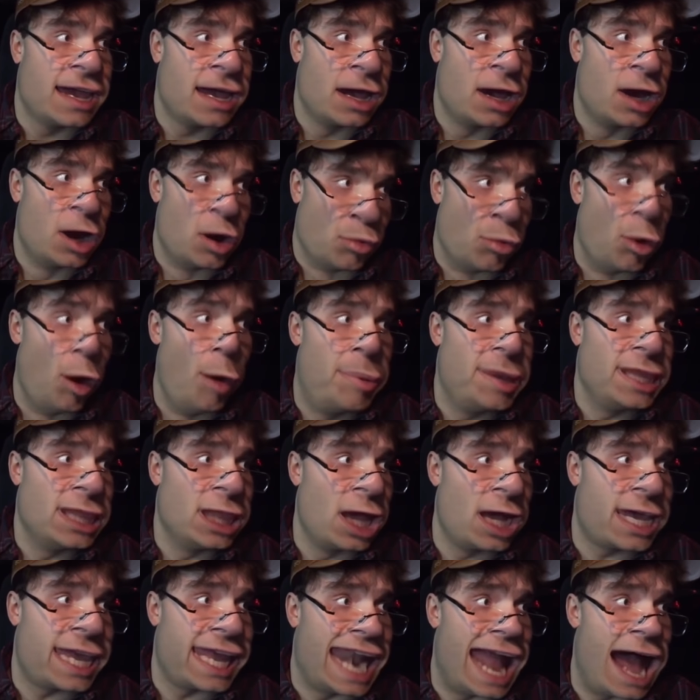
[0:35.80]
We'll be
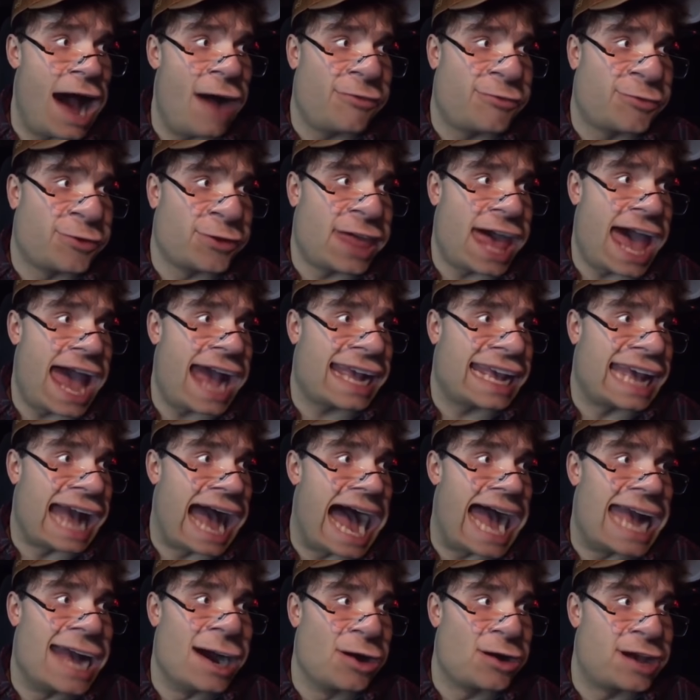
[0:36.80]
looking out for that
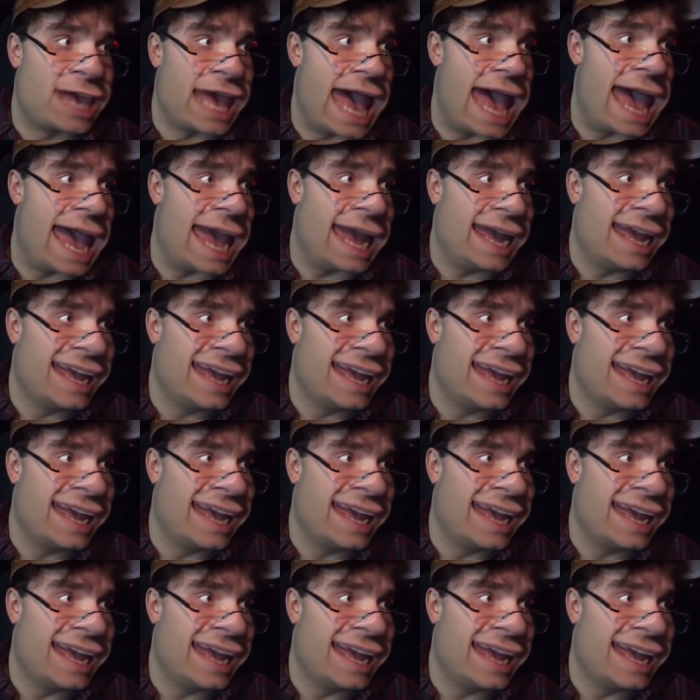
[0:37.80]
guy, okay?